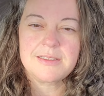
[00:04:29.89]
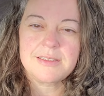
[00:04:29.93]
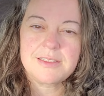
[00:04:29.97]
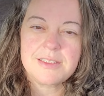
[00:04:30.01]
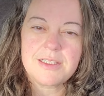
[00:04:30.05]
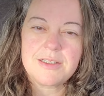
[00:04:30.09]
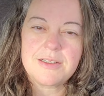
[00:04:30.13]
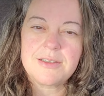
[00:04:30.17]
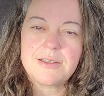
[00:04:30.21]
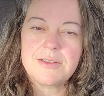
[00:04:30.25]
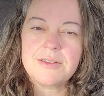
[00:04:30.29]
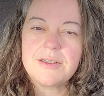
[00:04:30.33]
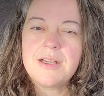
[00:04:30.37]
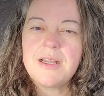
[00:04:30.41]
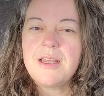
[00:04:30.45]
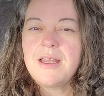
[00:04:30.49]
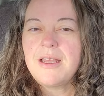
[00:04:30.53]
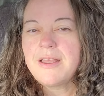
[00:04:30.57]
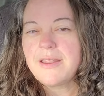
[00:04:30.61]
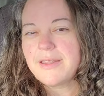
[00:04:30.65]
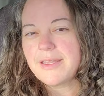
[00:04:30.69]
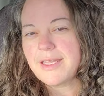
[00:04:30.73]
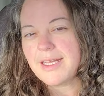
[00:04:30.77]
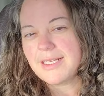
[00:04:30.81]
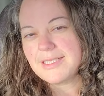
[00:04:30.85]
So
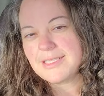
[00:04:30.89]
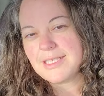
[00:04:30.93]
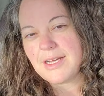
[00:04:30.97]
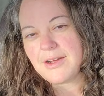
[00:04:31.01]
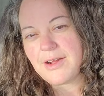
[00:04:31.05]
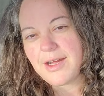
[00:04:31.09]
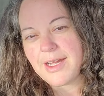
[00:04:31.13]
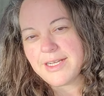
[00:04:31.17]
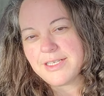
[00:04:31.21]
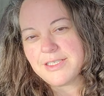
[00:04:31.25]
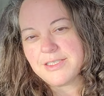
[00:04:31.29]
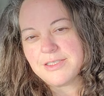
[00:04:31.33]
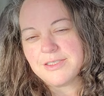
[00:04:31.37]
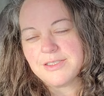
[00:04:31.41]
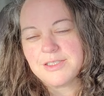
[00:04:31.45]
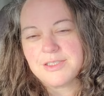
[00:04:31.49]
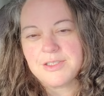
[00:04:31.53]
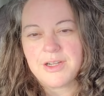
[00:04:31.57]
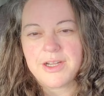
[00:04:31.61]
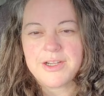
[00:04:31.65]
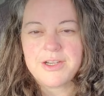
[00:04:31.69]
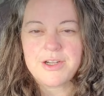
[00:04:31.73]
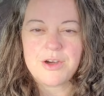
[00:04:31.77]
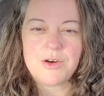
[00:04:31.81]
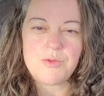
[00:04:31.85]
that's how I do,
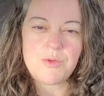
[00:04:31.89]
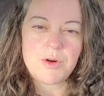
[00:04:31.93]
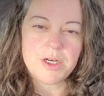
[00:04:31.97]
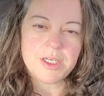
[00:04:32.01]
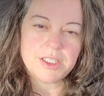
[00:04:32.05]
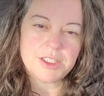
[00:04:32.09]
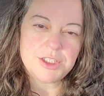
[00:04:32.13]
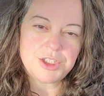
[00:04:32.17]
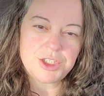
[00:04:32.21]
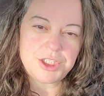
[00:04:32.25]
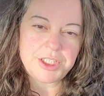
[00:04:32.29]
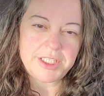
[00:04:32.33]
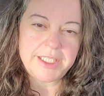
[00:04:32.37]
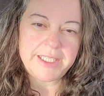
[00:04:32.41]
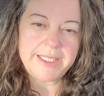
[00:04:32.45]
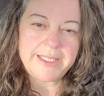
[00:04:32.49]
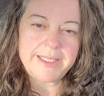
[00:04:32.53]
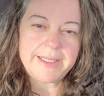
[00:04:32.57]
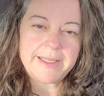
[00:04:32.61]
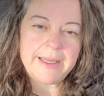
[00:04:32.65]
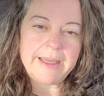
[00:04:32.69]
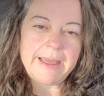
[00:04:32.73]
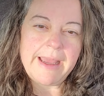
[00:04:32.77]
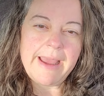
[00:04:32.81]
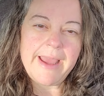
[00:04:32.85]
so I don't want to
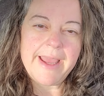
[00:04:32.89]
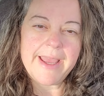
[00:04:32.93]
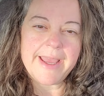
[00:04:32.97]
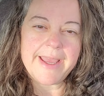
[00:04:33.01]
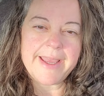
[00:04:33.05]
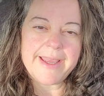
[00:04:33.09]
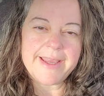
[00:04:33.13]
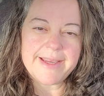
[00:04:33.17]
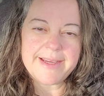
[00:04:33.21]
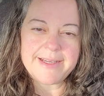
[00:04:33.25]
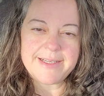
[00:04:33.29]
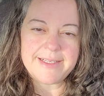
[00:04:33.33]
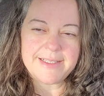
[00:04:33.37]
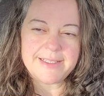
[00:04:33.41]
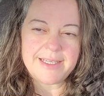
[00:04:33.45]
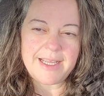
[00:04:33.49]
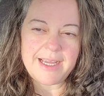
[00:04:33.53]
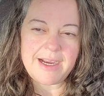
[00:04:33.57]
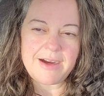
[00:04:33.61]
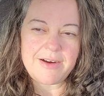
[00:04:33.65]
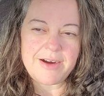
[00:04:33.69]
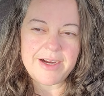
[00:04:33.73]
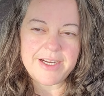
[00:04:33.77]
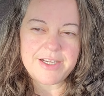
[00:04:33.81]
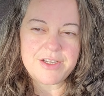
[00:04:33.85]
cheat, and
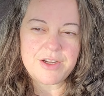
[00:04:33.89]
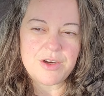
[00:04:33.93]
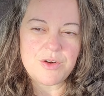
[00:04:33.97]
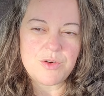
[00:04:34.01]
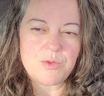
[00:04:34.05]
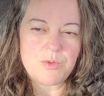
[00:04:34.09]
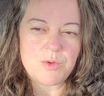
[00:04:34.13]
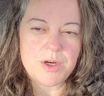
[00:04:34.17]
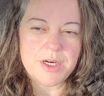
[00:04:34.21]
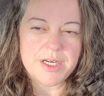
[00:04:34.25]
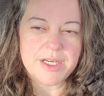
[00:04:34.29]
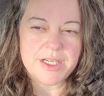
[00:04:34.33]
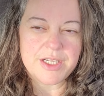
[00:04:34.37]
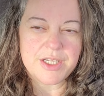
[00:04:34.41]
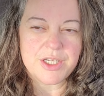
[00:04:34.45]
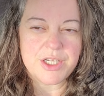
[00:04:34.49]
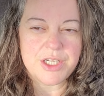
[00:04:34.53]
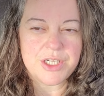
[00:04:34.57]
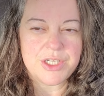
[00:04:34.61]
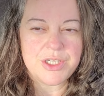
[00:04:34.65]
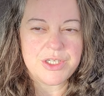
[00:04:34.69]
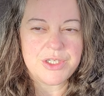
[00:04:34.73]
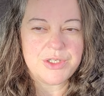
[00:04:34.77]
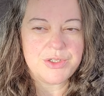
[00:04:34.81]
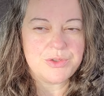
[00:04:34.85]
how I don't want to
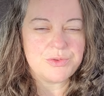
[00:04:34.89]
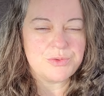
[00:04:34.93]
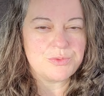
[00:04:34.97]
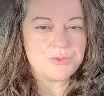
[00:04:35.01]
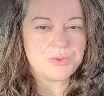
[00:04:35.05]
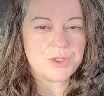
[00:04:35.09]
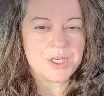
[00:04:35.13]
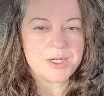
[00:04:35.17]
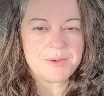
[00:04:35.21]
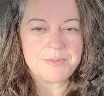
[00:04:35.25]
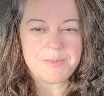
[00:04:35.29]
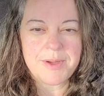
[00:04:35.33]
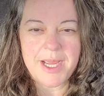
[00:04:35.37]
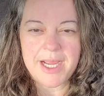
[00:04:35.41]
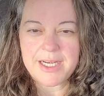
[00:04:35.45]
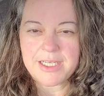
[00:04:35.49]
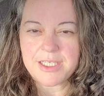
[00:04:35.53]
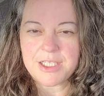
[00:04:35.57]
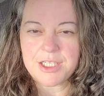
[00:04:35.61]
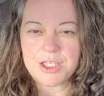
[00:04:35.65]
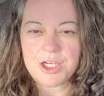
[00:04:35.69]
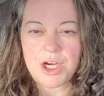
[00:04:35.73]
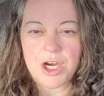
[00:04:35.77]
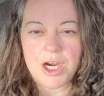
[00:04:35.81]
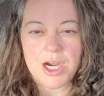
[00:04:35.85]
go run back
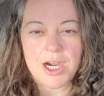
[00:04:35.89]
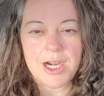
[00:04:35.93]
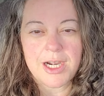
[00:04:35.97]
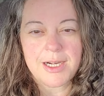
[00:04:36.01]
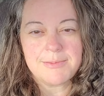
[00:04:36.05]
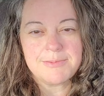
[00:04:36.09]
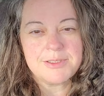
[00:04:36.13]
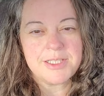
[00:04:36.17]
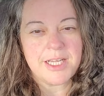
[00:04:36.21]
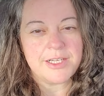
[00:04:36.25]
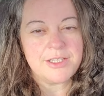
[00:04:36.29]
to carbs.